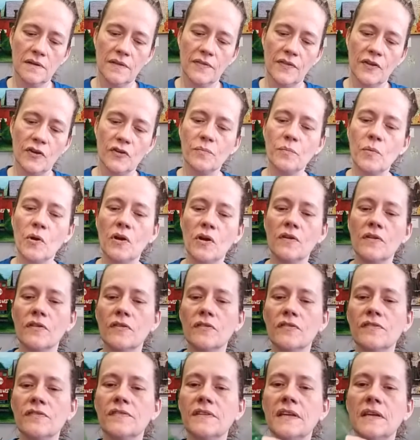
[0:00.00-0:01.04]
there's part of
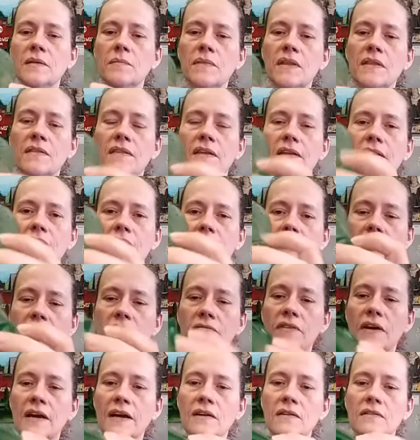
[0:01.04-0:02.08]
their seam that they didn't
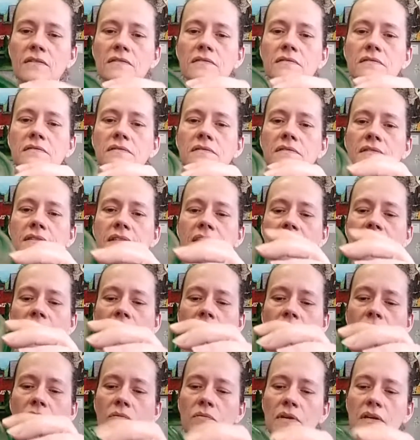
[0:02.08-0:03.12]
file down
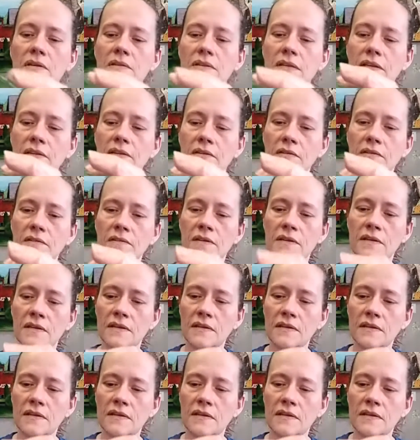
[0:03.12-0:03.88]
real well either.